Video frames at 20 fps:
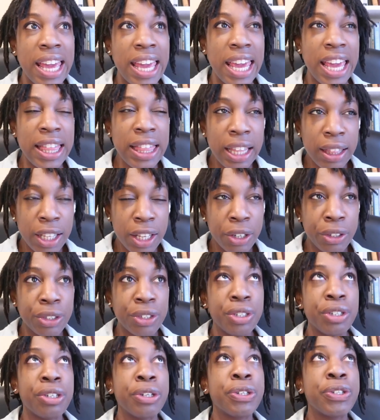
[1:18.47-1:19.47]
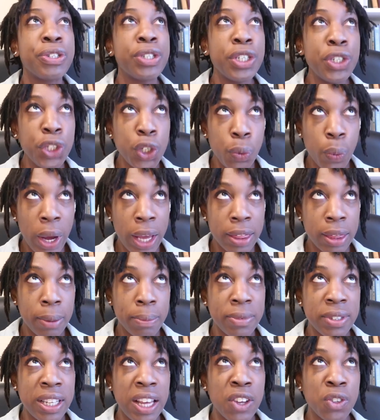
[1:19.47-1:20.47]
in the literature, situate
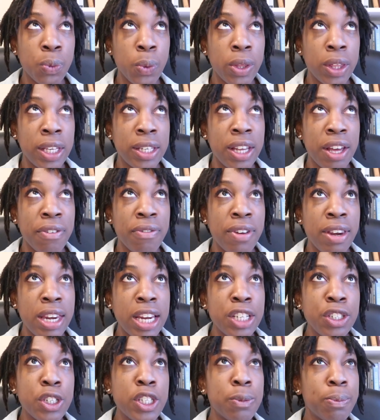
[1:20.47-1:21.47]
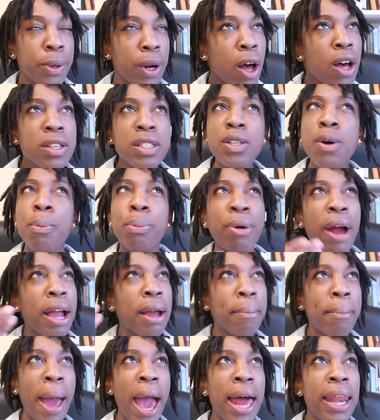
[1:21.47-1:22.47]
themselves with the definitions, but also
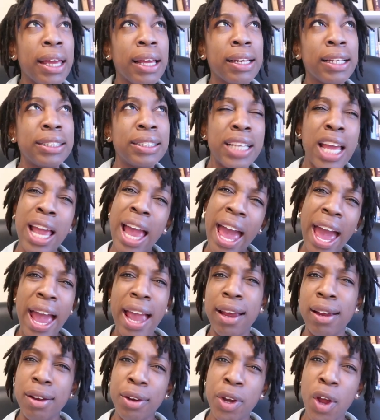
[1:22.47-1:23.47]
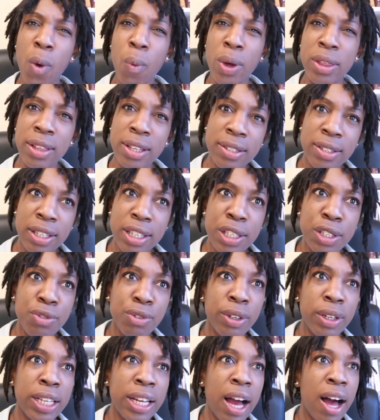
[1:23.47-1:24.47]
pragmatically say, hey, you know what, this is
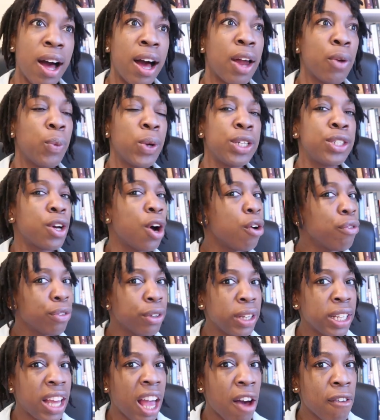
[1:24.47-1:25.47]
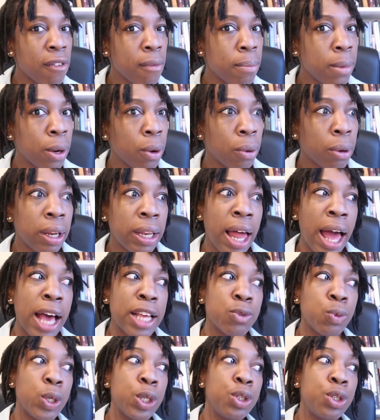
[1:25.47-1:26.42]
really odd. We don't really have a middle class.